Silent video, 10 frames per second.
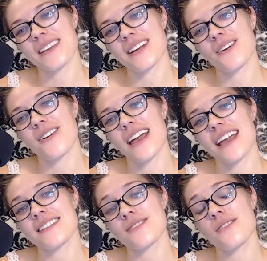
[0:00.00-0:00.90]

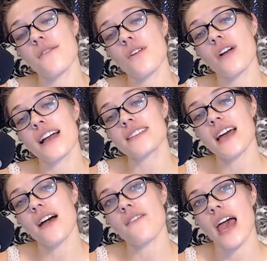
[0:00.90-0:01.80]
Okay, so if you guys
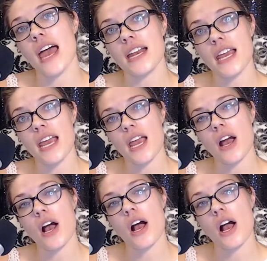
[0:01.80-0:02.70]
have any
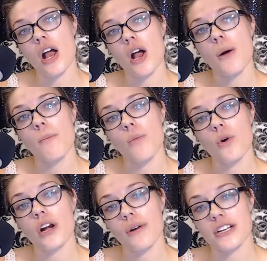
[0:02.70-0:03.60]

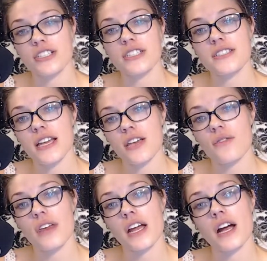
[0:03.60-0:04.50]
more questions that you
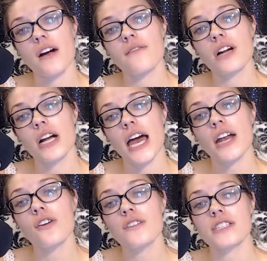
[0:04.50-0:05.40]
think of,
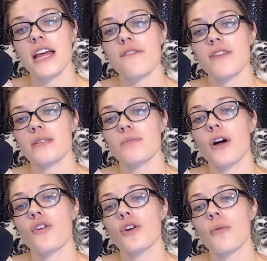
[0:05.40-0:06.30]
head over to that
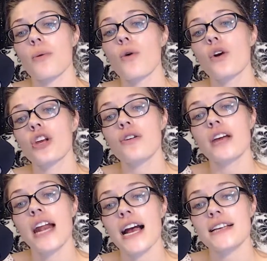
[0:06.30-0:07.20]
Facebook group, or you
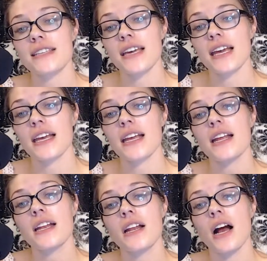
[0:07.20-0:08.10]
can ask it
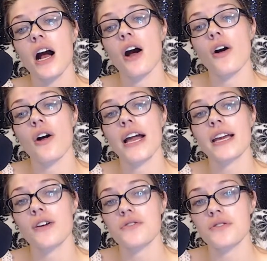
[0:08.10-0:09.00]
in, I
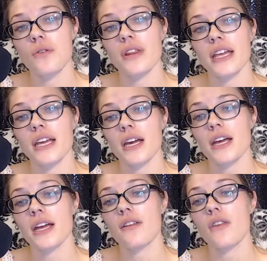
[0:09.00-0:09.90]
can also link it
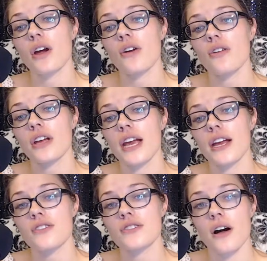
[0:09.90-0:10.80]
in the Create
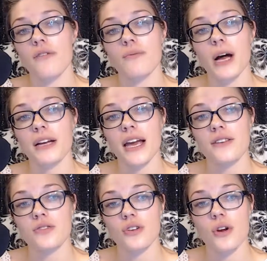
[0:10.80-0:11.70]
Yourself
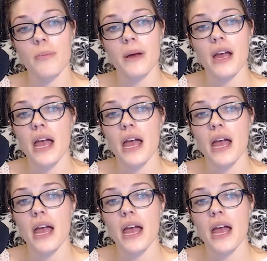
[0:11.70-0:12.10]
podcast group.